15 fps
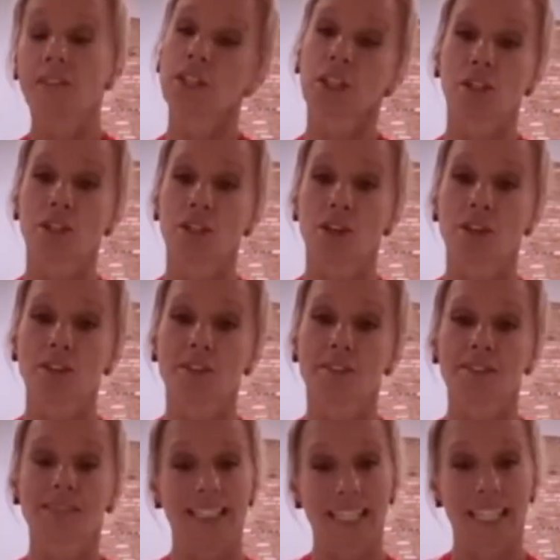years old,
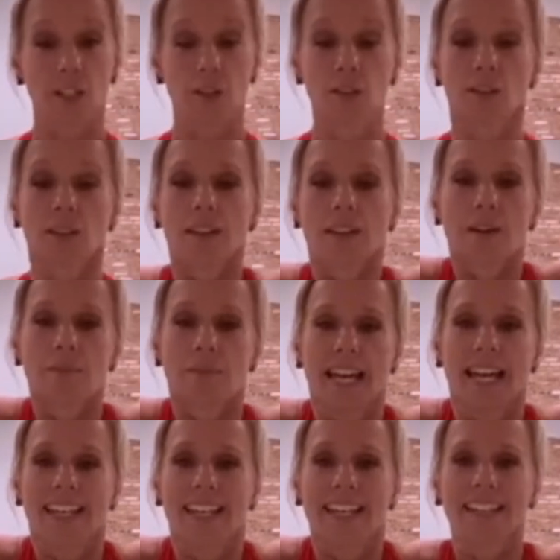single, I'm
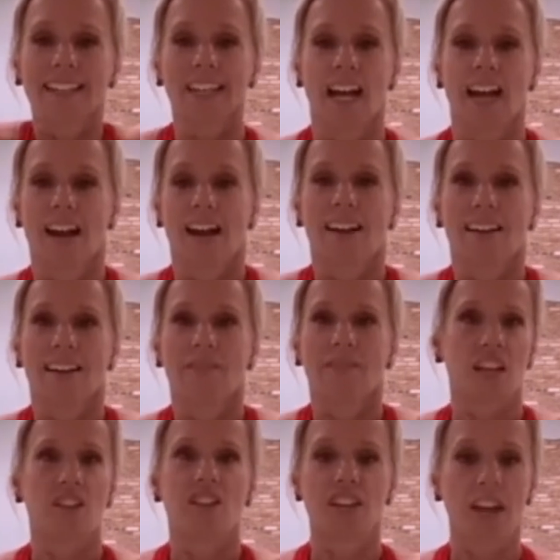dating.
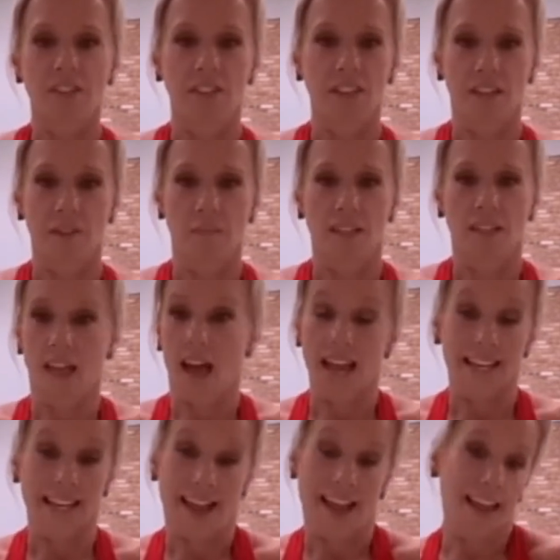Found nothing but
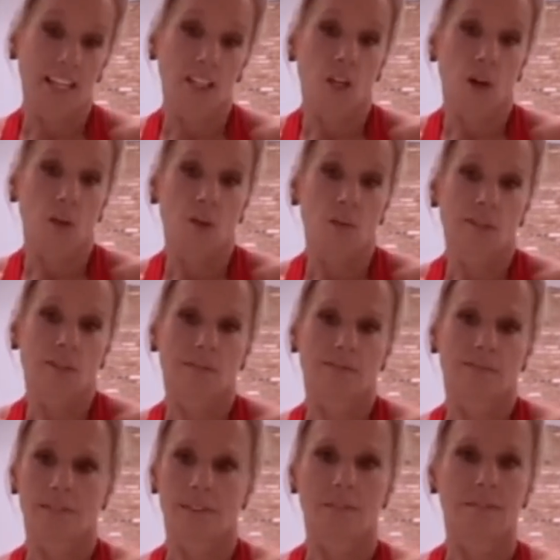lying apps.
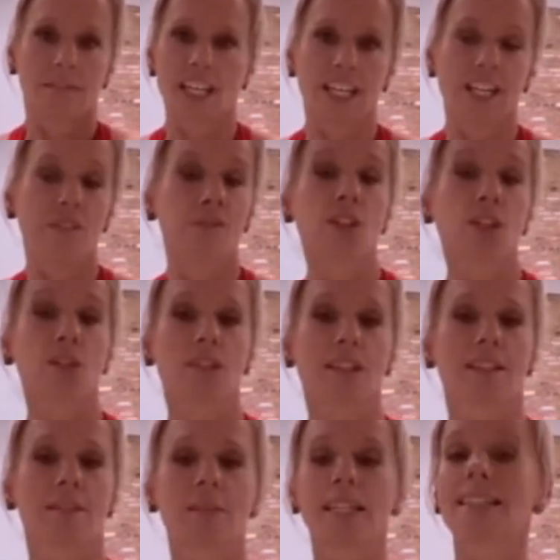Very
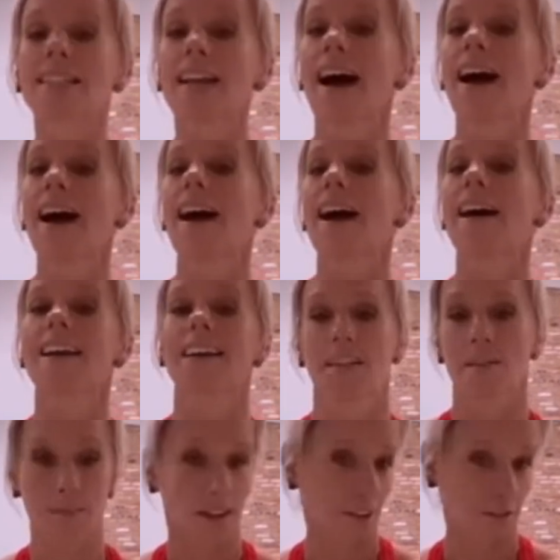confusing because I
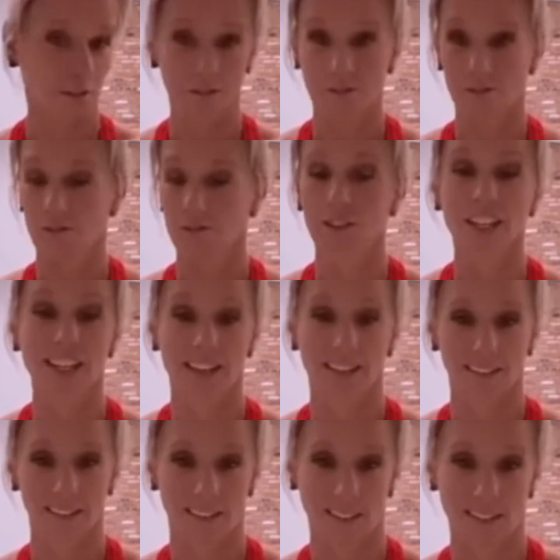am a
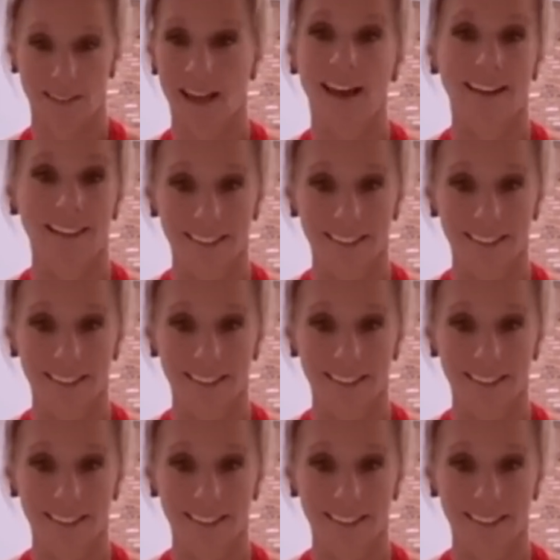freaking delight.